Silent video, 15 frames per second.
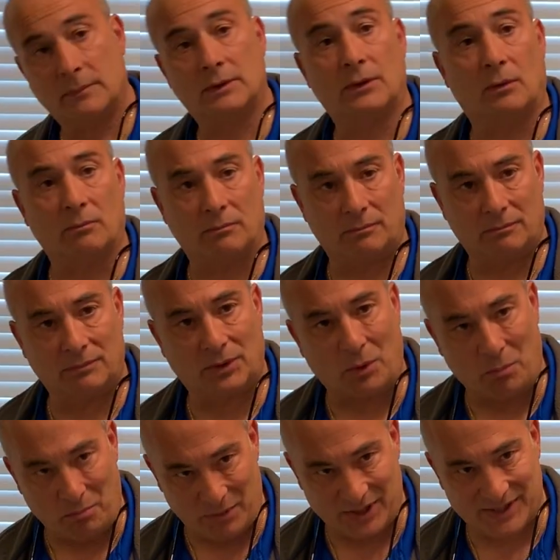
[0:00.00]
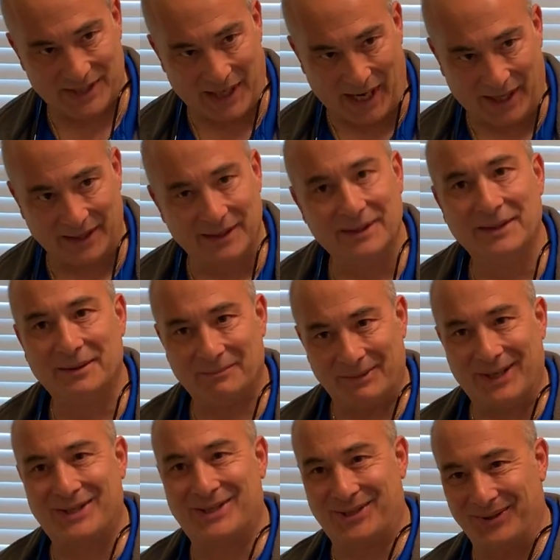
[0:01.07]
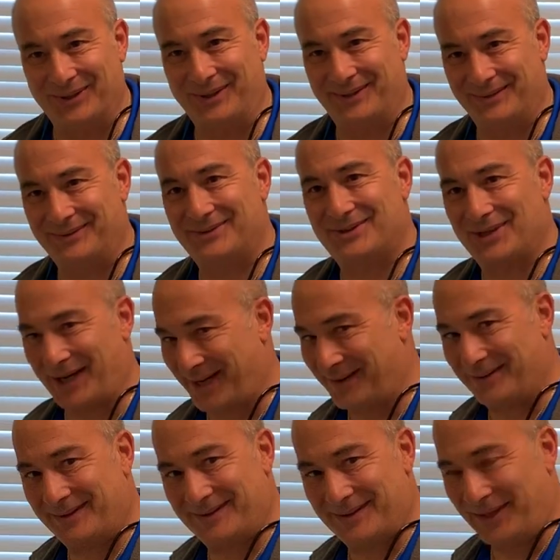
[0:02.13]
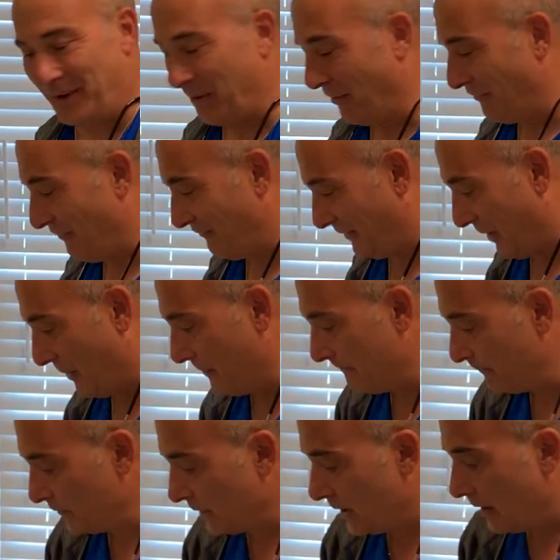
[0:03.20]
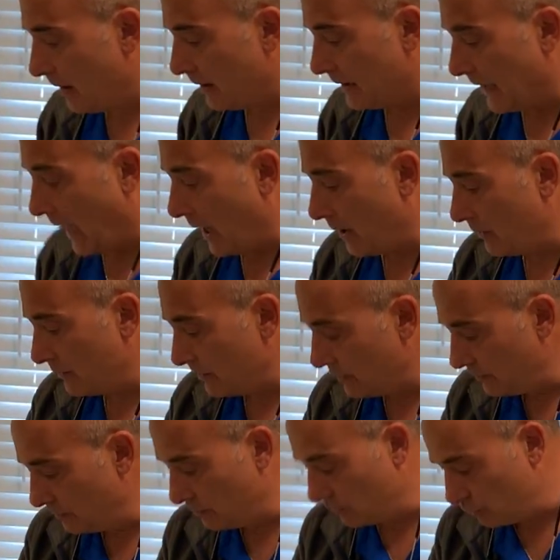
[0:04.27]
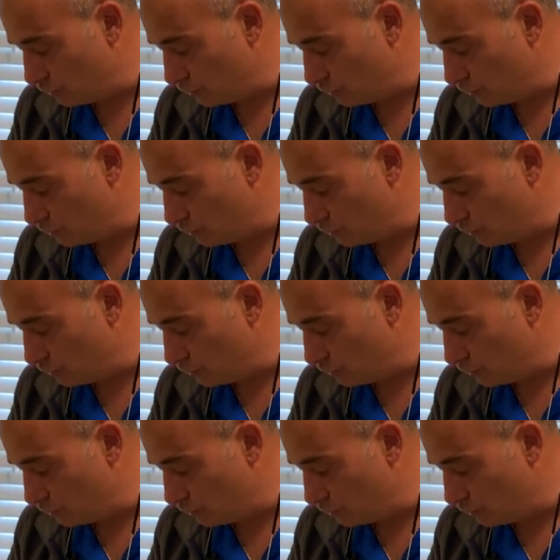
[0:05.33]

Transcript: Don't miss that. Make sure you check so you don't overflow. Now, you